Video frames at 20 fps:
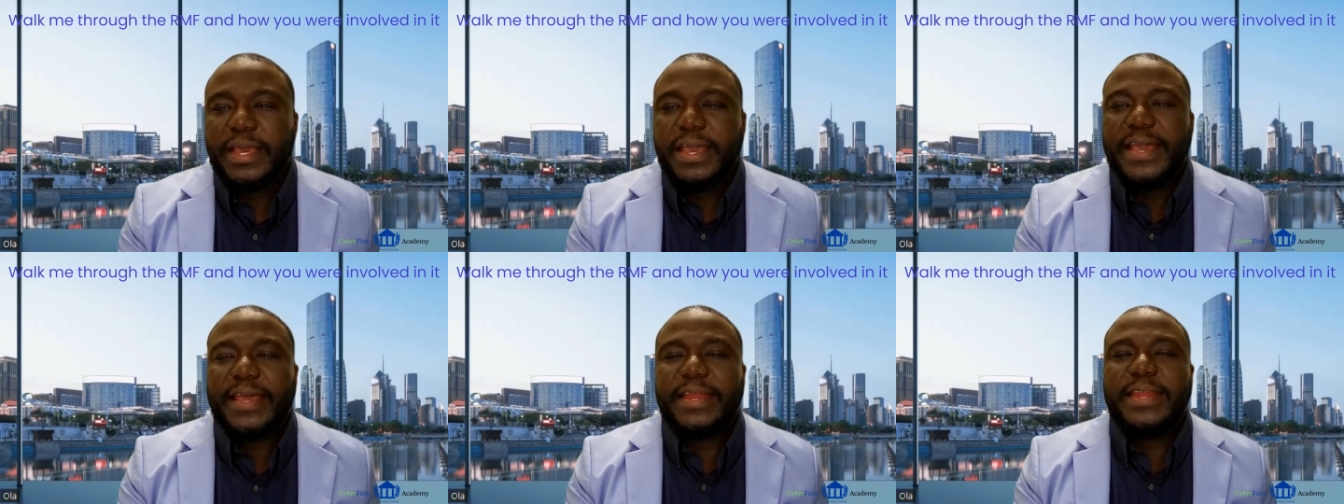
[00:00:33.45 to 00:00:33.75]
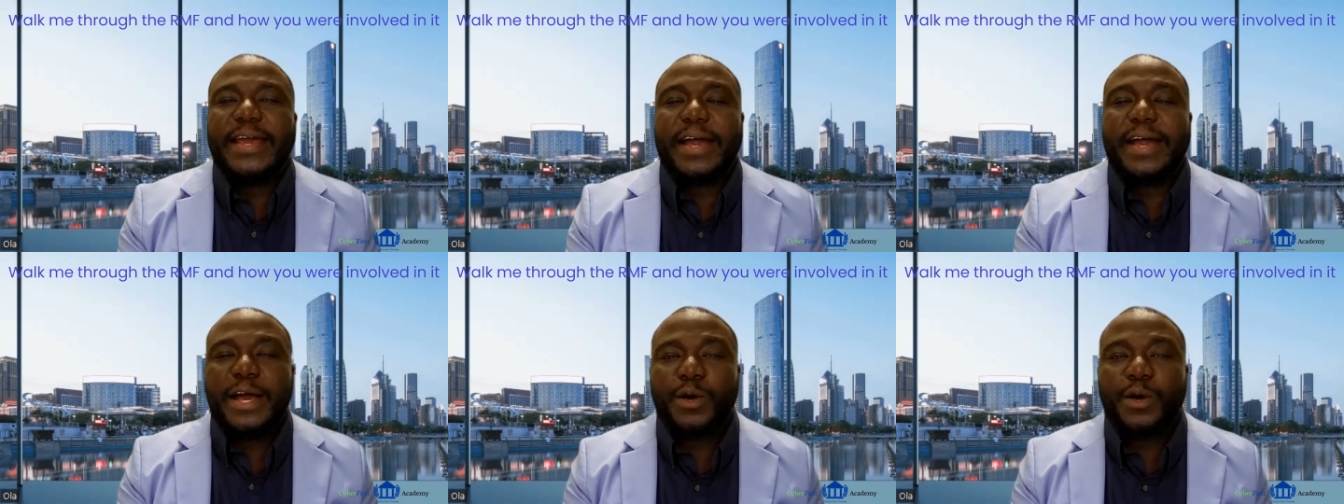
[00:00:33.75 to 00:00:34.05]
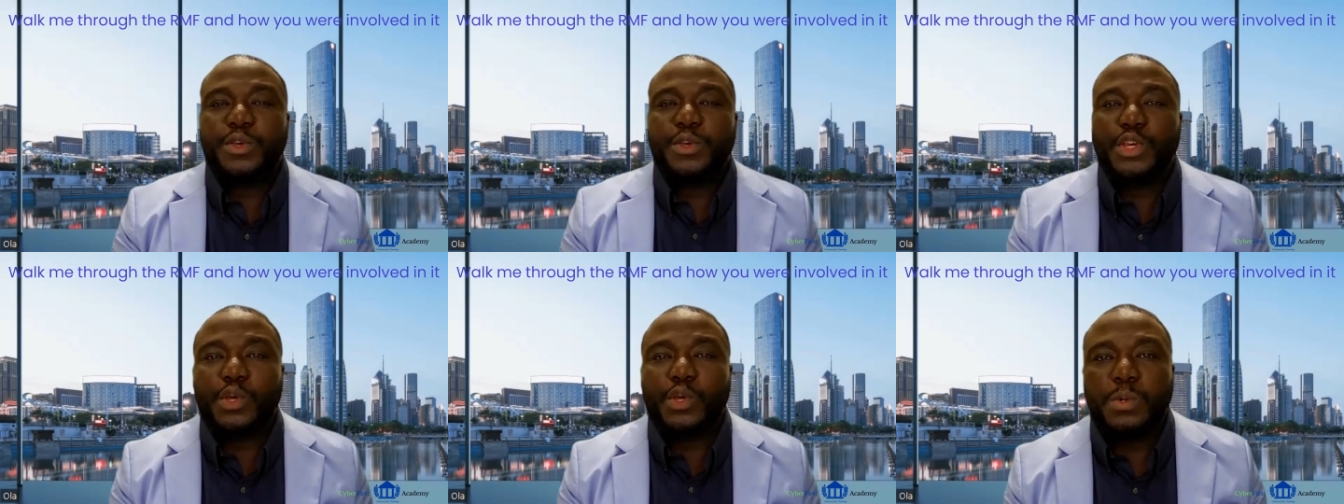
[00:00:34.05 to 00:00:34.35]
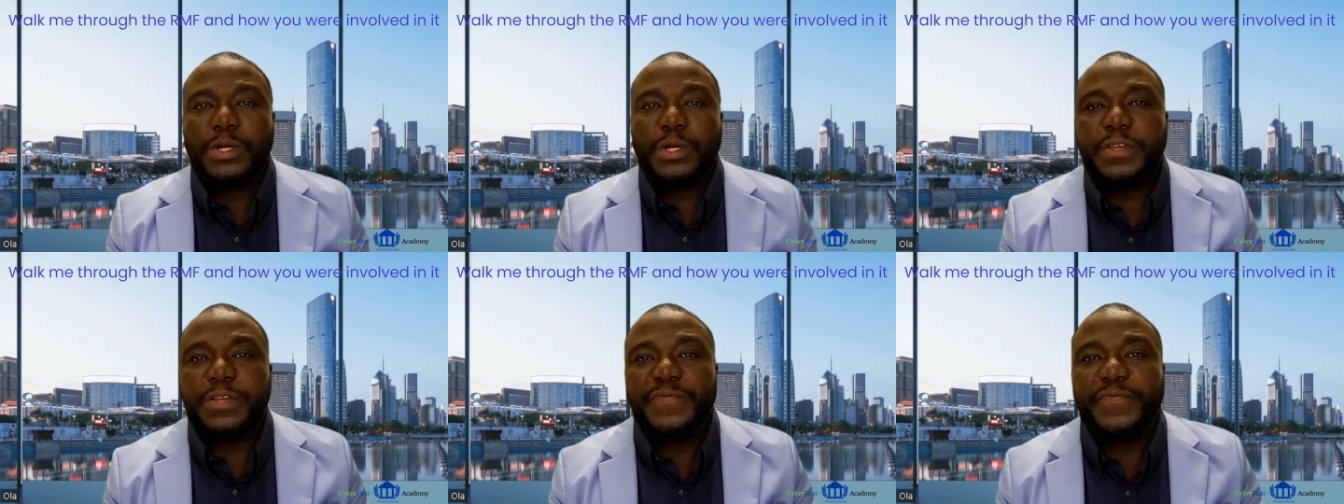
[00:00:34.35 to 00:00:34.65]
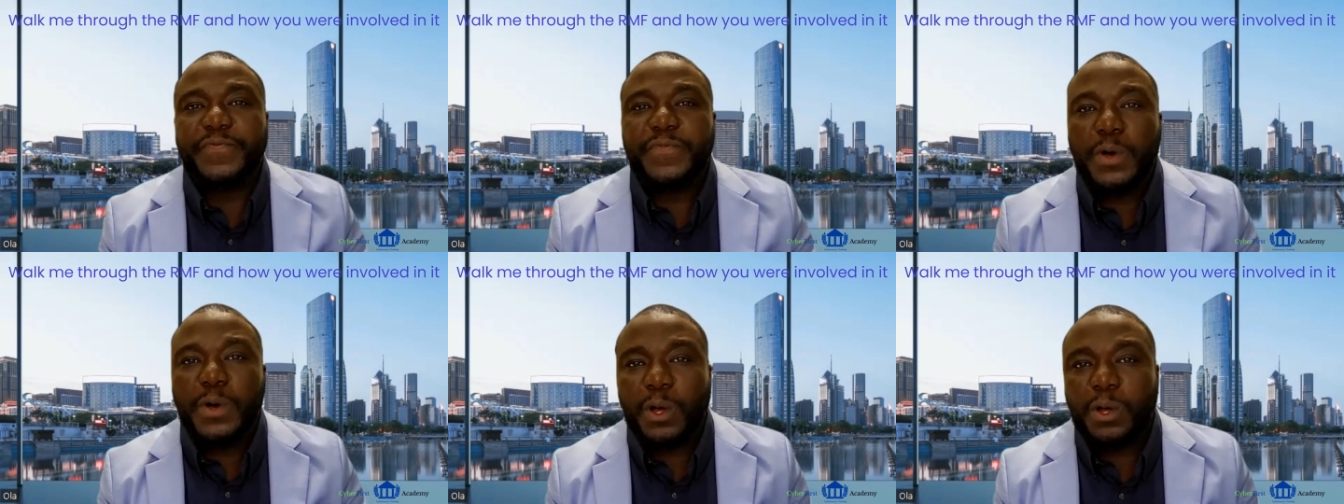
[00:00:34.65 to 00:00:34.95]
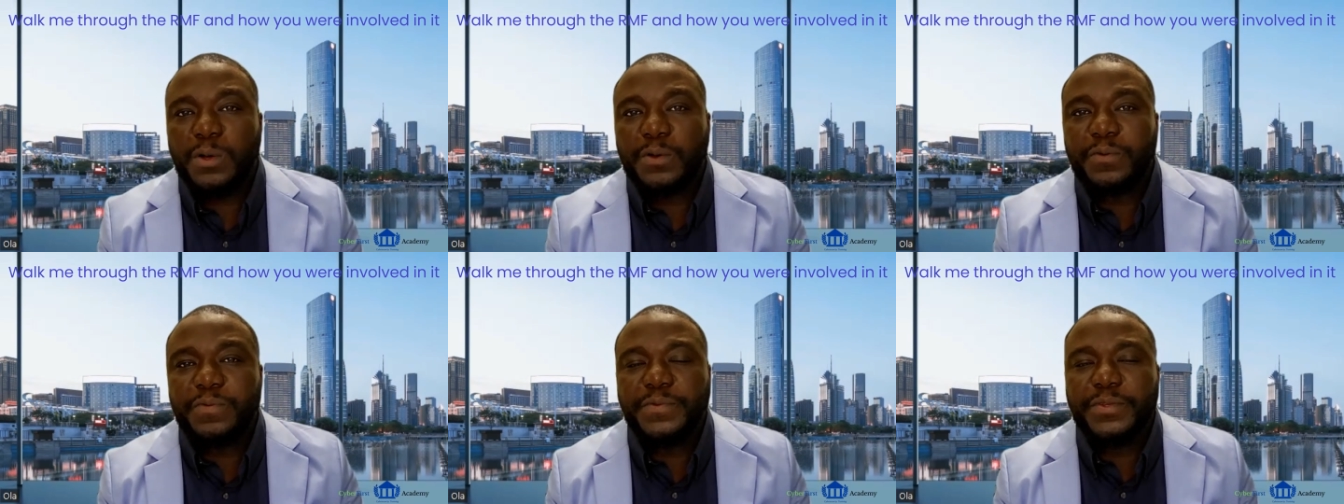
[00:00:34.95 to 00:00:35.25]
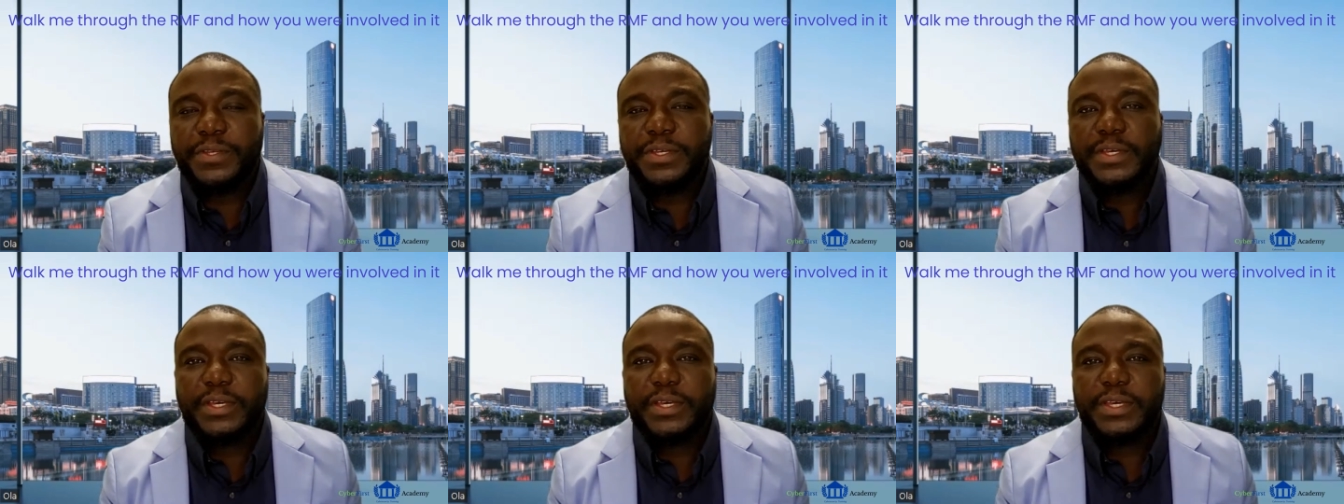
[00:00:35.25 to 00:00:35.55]
and how you were
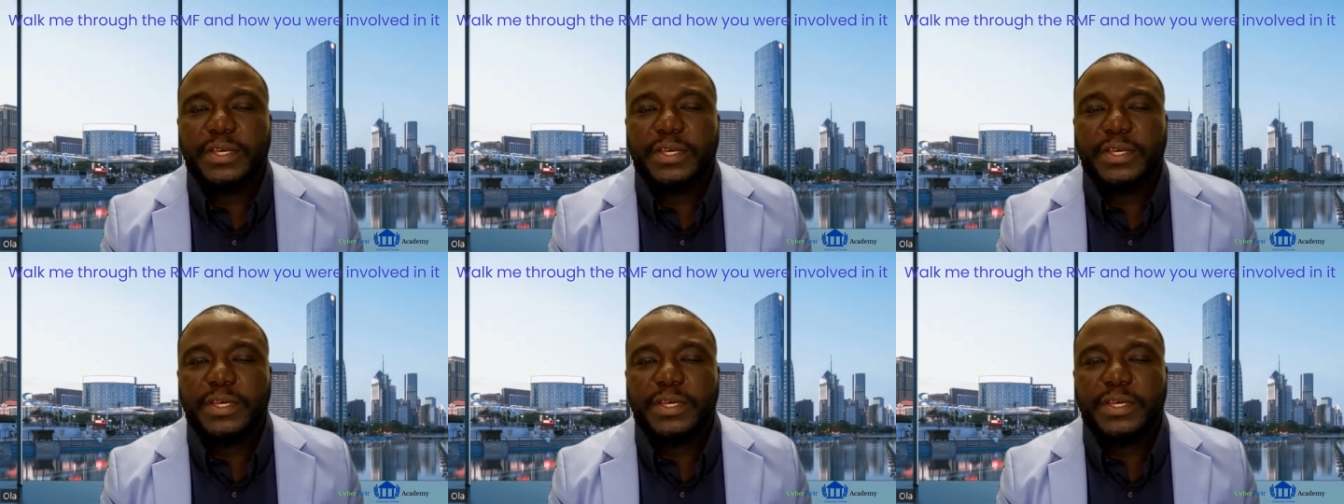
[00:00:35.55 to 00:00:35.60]
involved